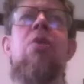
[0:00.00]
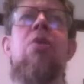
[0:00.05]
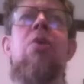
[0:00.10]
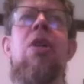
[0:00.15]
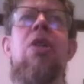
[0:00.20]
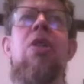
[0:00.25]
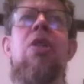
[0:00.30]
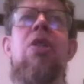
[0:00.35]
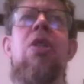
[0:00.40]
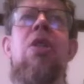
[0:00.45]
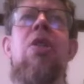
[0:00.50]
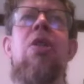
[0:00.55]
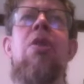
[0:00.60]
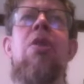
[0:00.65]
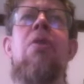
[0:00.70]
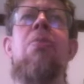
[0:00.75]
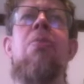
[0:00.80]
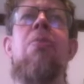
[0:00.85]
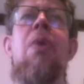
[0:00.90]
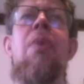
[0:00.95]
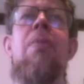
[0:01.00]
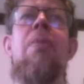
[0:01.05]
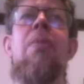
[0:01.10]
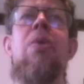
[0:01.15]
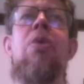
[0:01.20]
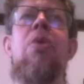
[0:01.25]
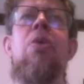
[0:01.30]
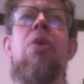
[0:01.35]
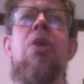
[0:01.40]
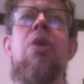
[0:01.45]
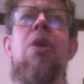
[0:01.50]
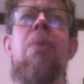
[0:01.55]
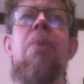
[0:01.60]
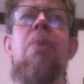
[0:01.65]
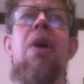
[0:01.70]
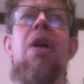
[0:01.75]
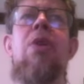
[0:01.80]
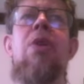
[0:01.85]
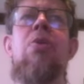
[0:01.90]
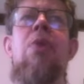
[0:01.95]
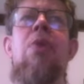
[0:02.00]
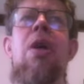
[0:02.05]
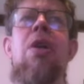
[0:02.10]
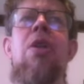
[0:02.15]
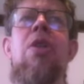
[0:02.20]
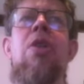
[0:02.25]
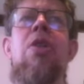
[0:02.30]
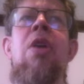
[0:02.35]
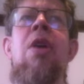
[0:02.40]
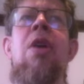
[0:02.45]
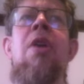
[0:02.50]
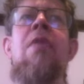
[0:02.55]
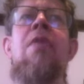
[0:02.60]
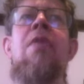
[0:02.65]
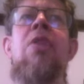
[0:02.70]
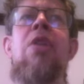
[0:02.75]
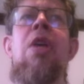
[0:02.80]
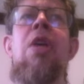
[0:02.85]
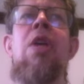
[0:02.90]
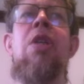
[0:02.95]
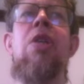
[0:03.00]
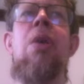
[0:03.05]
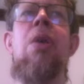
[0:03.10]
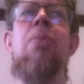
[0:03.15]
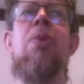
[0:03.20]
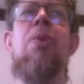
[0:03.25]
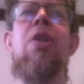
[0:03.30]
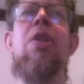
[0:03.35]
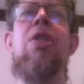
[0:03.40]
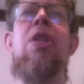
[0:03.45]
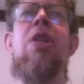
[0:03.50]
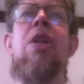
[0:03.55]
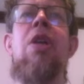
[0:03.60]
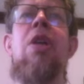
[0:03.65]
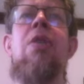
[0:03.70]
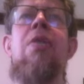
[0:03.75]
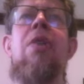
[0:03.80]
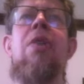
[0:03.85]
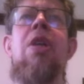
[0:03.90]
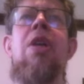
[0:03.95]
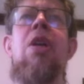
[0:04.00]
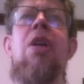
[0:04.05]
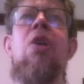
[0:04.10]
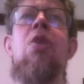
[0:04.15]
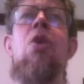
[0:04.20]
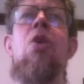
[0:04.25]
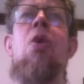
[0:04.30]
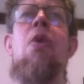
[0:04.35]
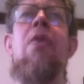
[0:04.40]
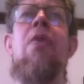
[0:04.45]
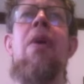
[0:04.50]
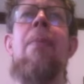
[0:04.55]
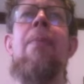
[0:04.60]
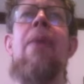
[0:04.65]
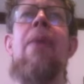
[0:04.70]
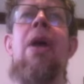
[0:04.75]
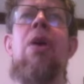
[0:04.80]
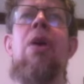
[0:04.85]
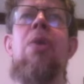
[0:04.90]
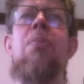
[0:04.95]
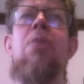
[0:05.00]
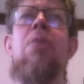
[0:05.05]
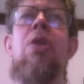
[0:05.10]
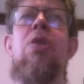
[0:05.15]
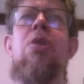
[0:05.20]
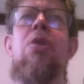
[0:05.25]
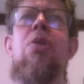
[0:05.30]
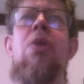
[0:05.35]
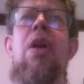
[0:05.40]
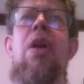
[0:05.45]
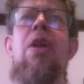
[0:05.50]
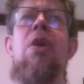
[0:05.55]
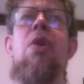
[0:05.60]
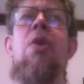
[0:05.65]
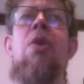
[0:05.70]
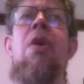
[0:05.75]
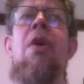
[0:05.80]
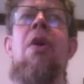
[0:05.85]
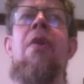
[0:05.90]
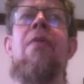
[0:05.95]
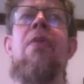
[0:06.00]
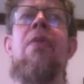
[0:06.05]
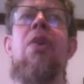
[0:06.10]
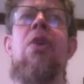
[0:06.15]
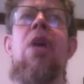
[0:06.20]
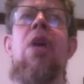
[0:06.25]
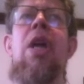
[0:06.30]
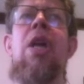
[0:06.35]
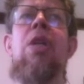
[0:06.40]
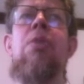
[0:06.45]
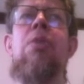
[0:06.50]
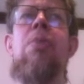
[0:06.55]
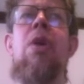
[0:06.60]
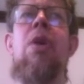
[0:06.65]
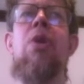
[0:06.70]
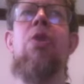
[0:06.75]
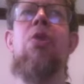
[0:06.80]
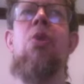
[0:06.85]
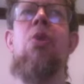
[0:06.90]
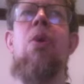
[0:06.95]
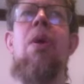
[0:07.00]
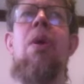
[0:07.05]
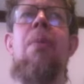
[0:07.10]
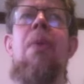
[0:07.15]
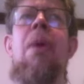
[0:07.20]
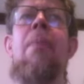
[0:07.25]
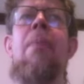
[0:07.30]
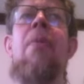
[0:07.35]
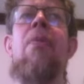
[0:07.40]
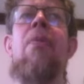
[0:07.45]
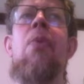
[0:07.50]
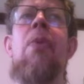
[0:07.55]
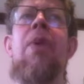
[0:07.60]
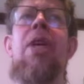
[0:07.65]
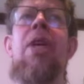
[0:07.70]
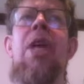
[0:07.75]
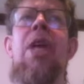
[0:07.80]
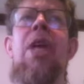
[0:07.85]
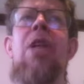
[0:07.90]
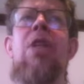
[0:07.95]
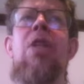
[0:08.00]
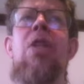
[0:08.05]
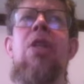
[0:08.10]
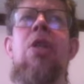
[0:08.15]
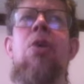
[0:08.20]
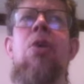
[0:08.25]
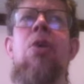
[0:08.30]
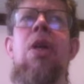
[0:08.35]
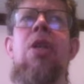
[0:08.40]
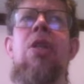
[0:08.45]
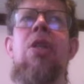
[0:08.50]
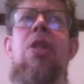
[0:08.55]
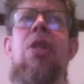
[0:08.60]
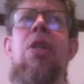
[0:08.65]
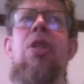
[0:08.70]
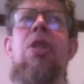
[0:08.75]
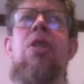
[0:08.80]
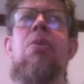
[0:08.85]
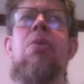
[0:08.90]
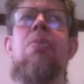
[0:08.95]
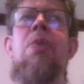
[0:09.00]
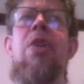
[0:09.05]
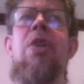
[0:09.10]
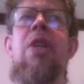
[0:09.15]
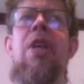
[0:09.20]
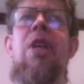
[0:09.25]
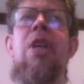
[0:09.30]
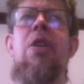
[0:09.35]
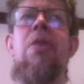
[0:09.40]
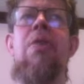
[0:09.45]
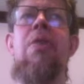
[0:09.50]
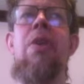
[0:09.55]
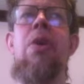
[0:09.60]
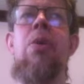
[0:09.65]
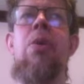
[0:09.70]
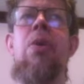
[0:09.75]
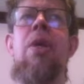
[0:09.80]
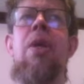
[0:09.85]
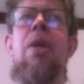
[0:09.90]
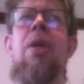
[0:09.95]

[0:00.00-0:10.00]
Kristen from Nuclear Blast Records for setting us up with this interview here over at Mangled Music Radio for Craig's Metal Storm before we get into the questions for the interview.